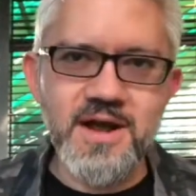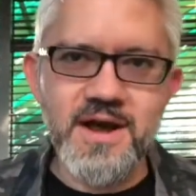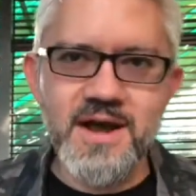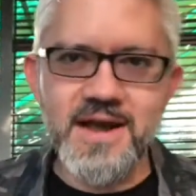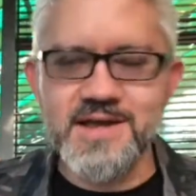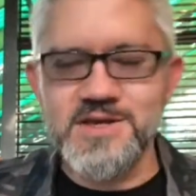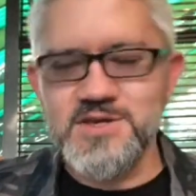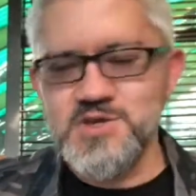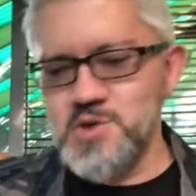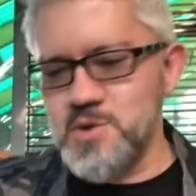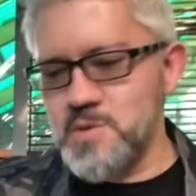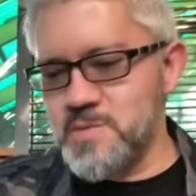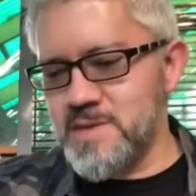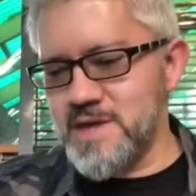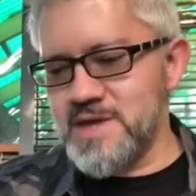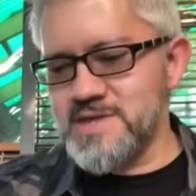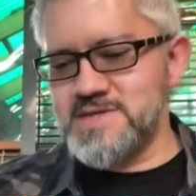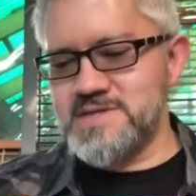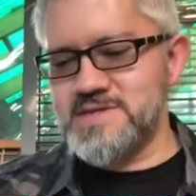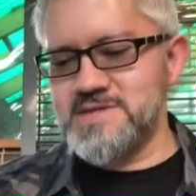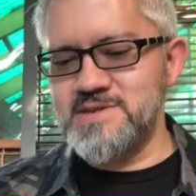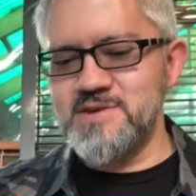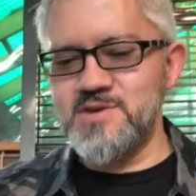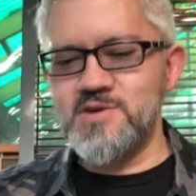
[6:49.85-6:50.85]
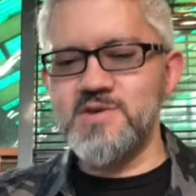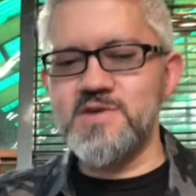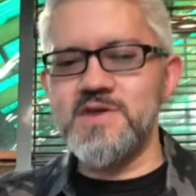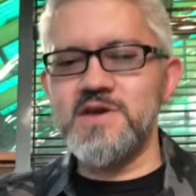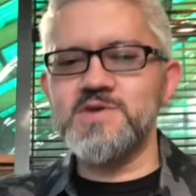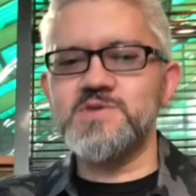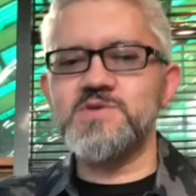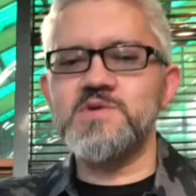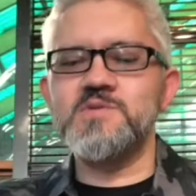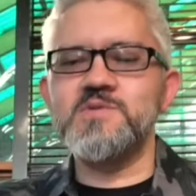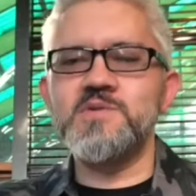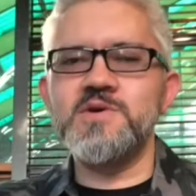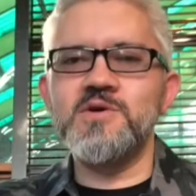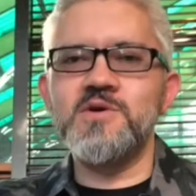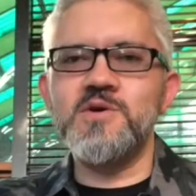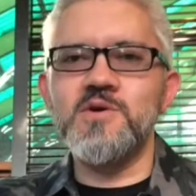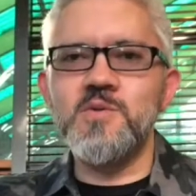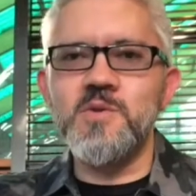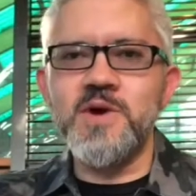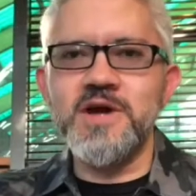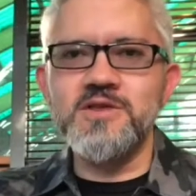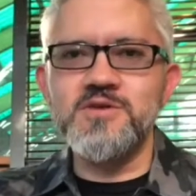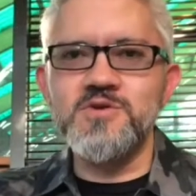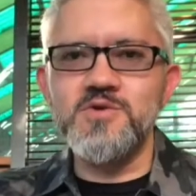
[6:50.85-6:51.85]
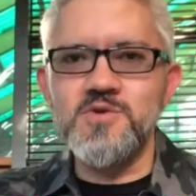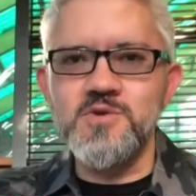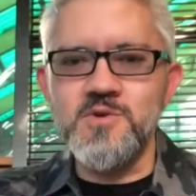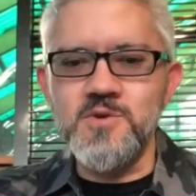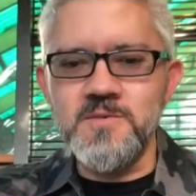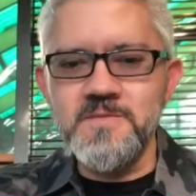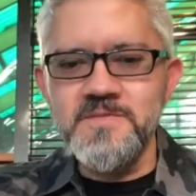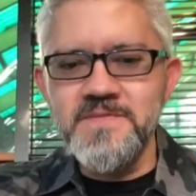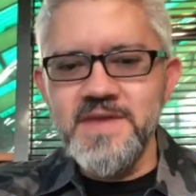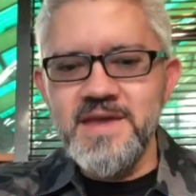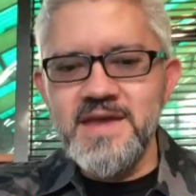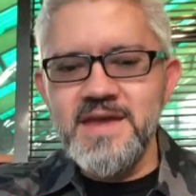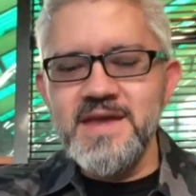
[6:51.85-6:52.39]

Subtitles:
I assume that's, you know, that's what we all want to do.